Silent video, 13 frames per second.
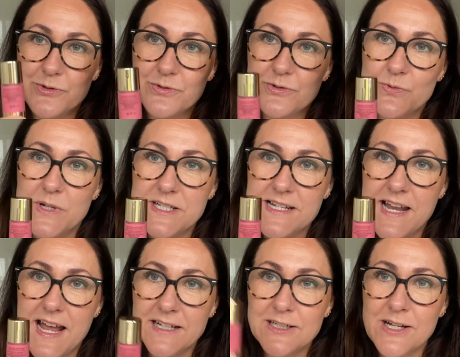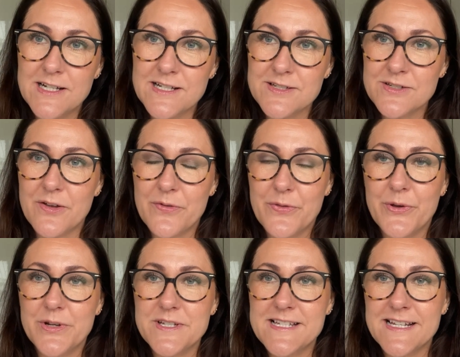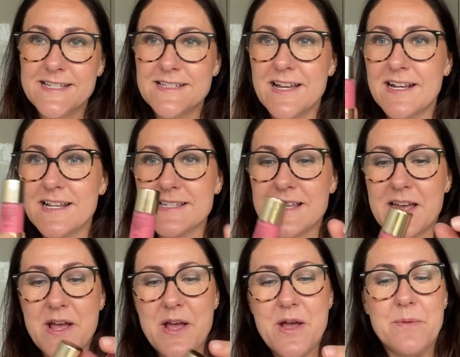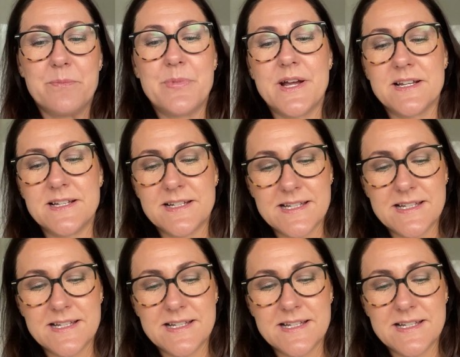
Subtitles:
$29, $36, but in